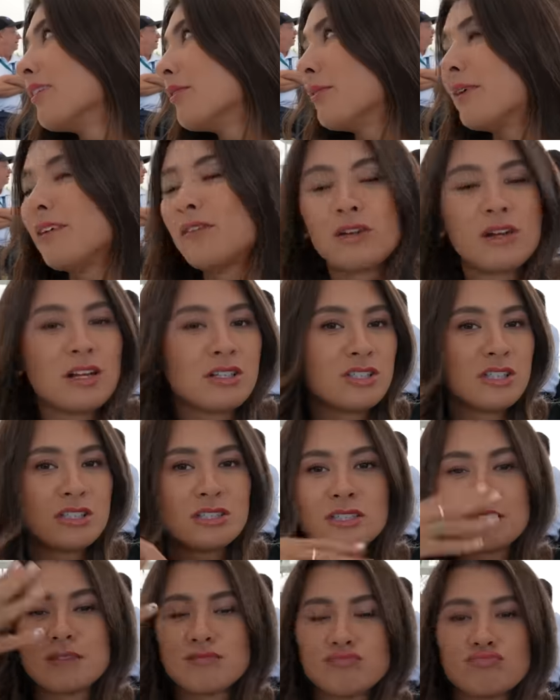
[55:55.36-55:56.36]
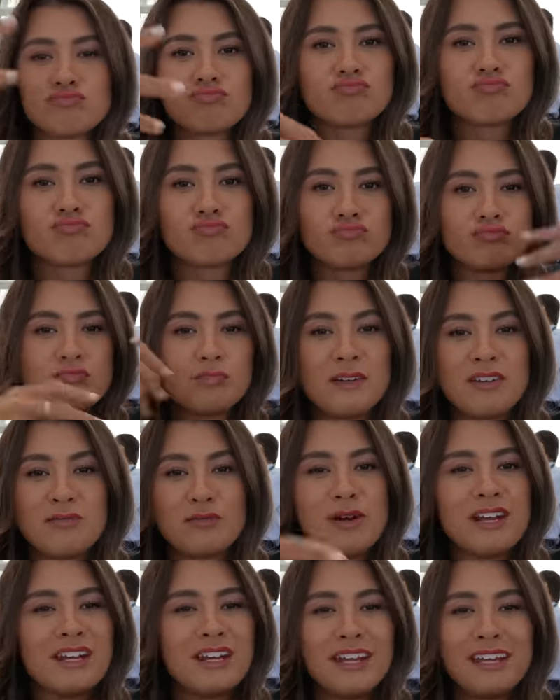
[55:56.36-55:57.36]
We've got to just be
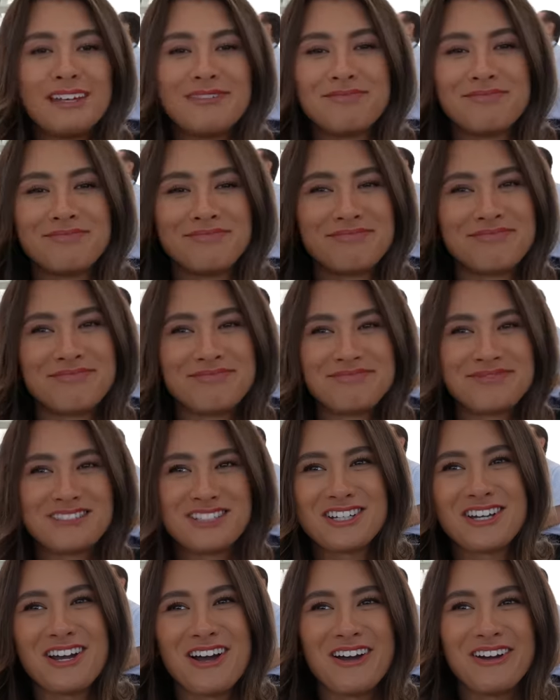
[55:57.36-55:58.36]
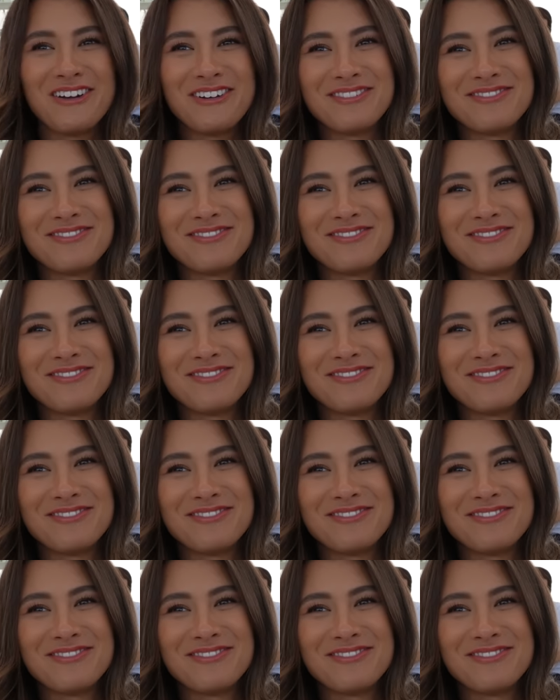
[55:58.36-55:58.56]
ready to go.